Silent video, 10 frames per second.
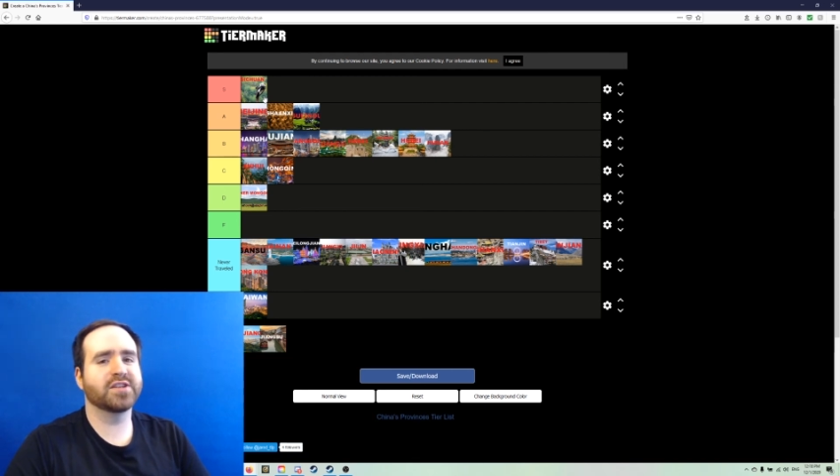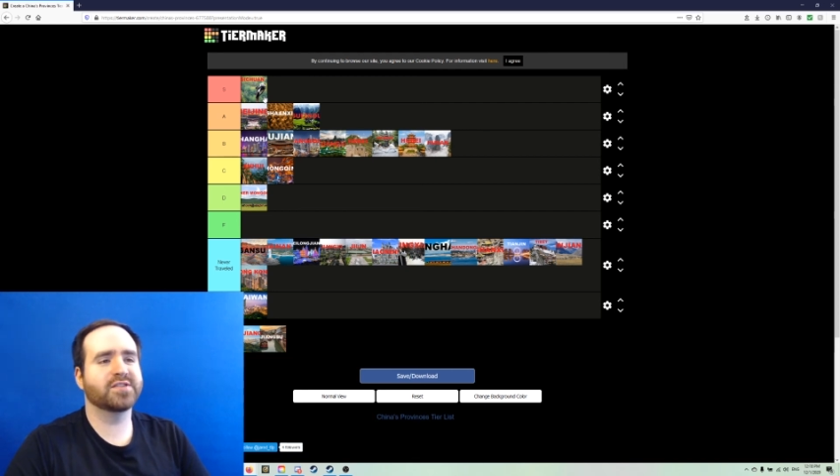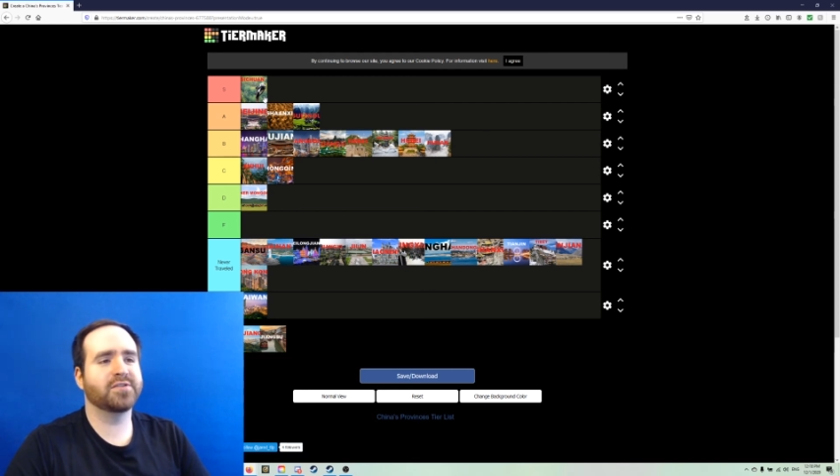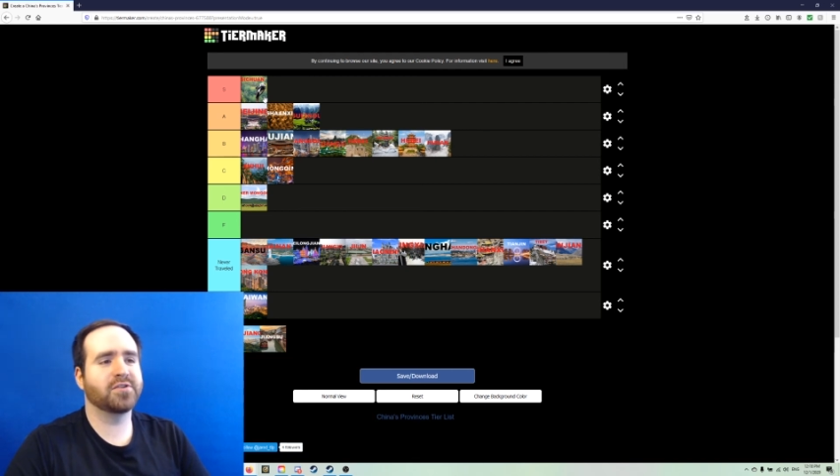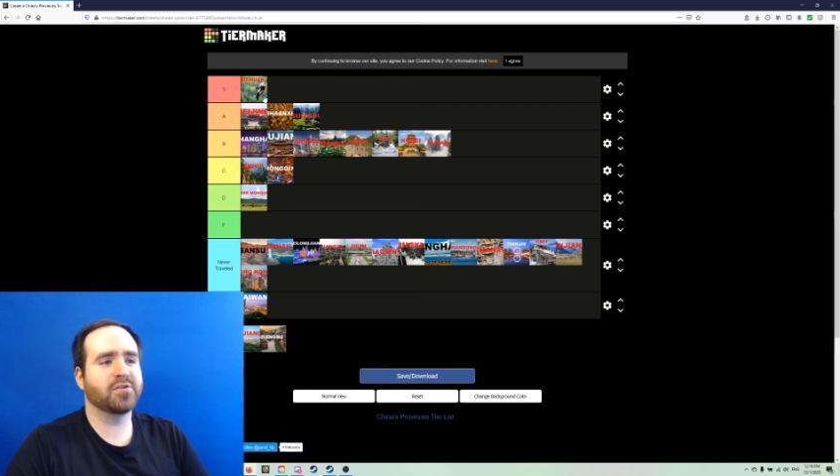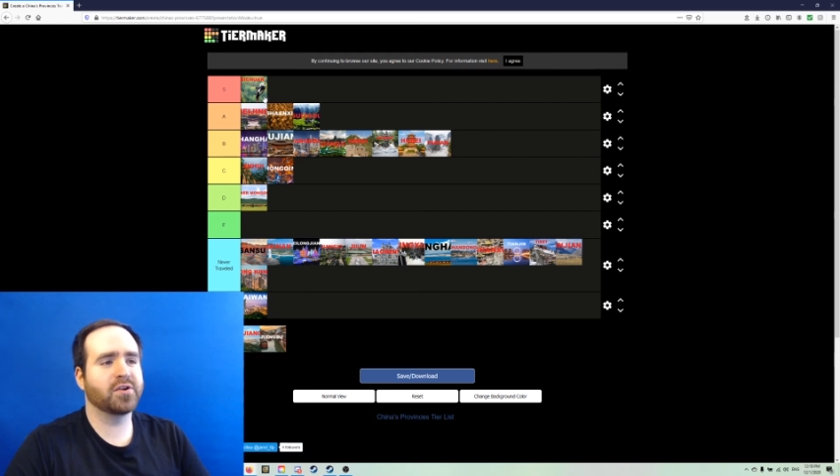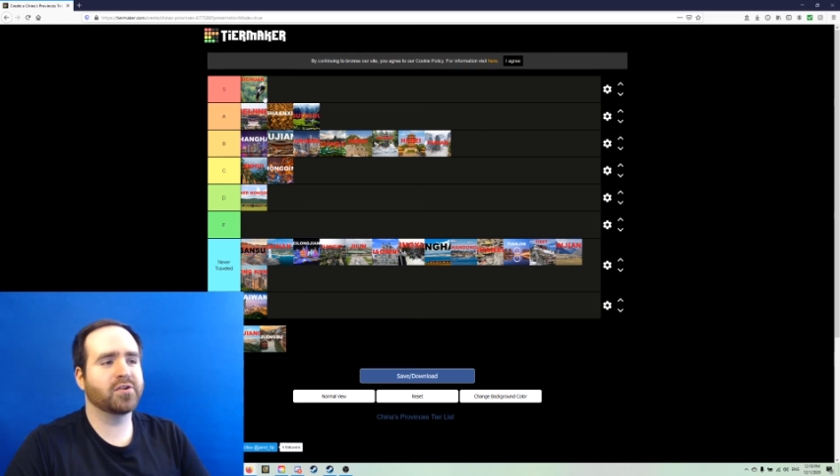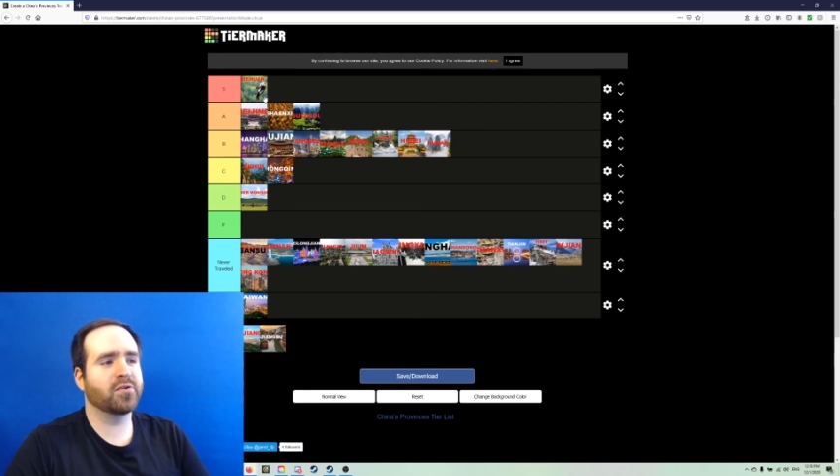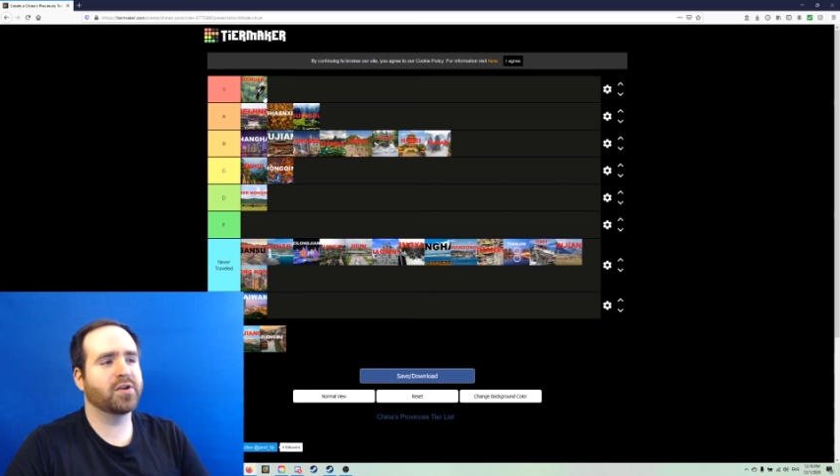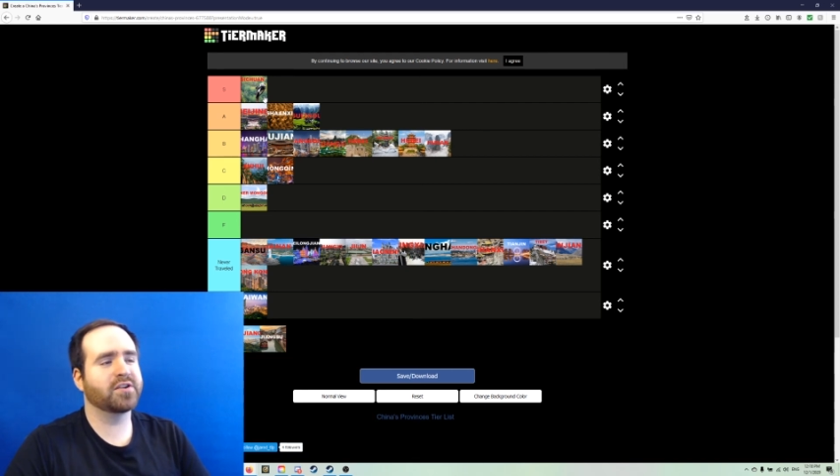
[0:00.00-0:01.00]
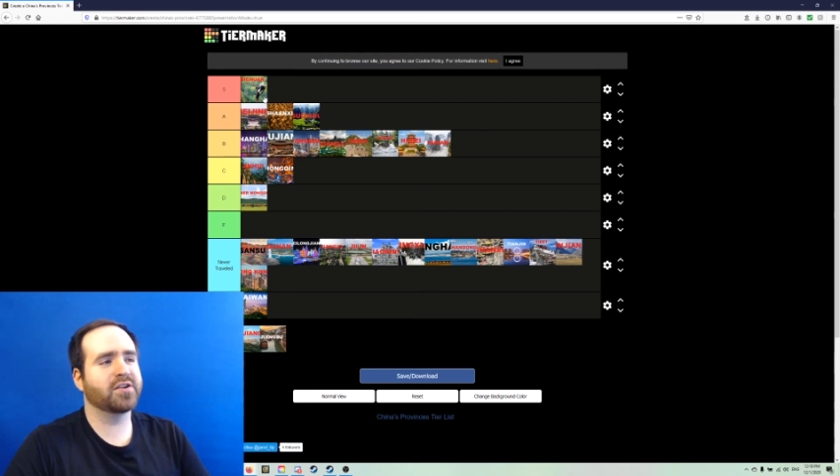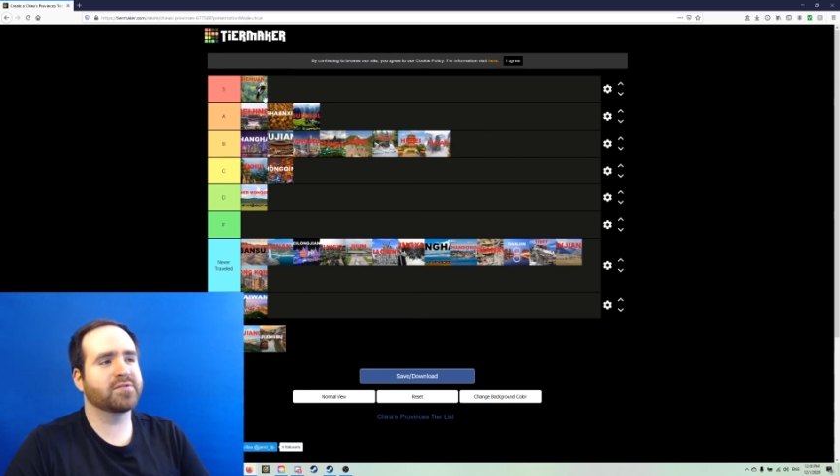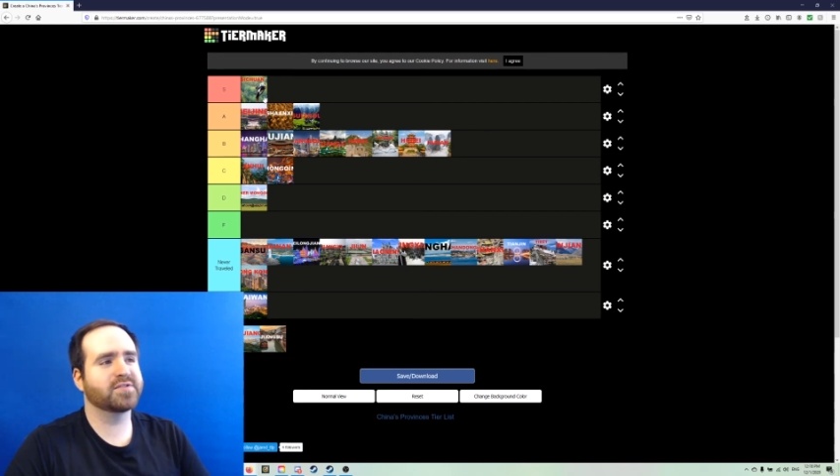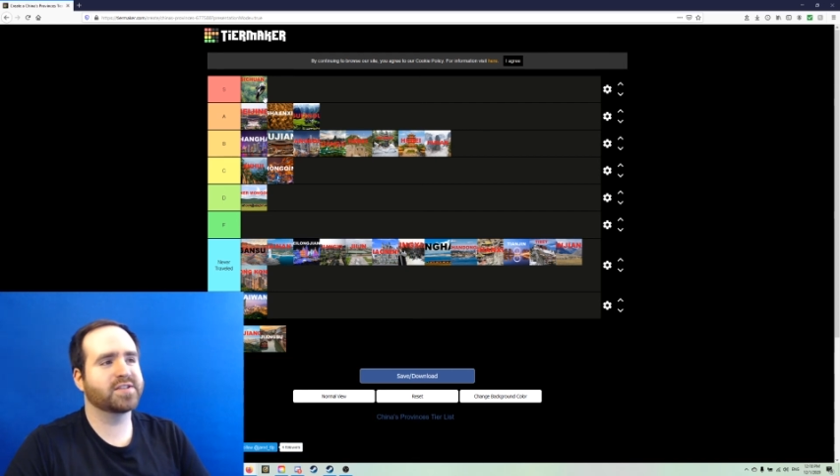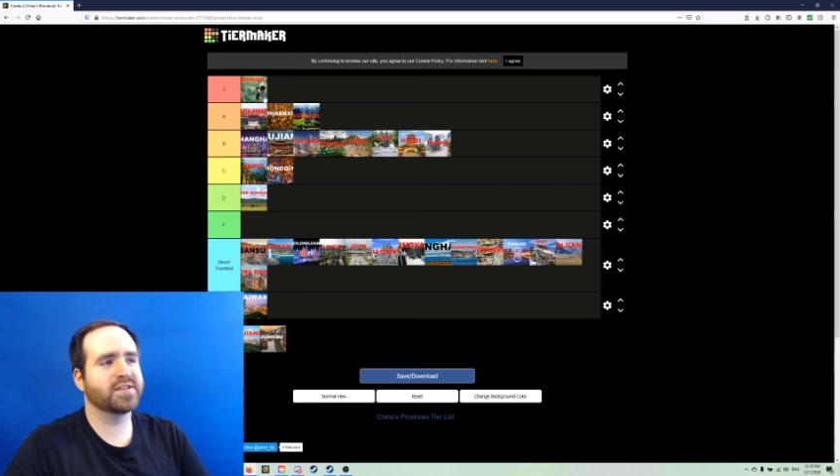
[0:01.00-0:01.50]
so you know what you're going to go
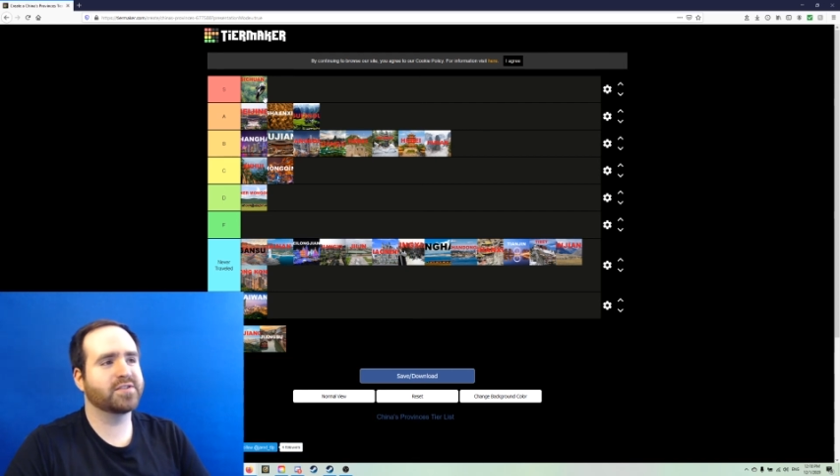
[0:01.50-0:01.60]
see.